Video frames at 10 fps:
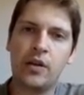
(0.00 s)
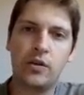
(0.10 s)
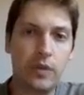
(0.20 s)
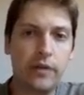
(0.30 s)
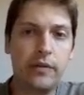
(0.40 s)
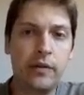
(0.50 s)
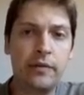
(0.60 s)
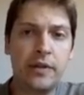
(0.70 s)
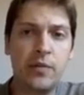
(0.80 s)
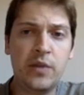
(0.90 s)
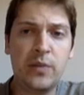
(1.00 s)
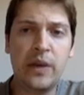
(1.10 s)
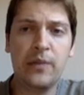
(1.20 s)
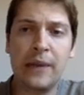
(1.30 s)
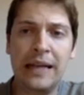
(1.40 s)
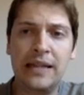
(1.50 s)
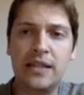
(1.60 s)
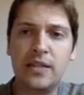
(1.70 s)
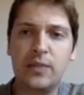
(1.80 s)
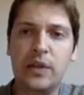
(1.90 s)
To evolve, there must be a
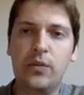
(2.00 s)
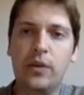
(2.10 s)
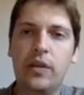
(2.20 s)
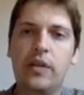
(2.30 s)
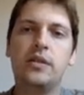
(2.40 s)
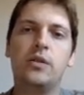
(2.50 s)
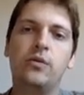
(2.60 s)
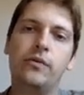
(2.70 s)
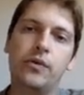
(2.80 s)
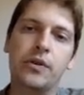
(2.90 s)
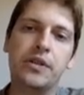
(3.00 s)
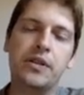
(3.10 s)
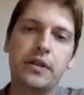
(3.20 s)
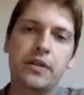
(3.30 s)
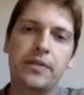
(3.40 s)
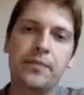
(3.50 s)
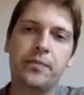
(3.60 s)
balance between these two forces.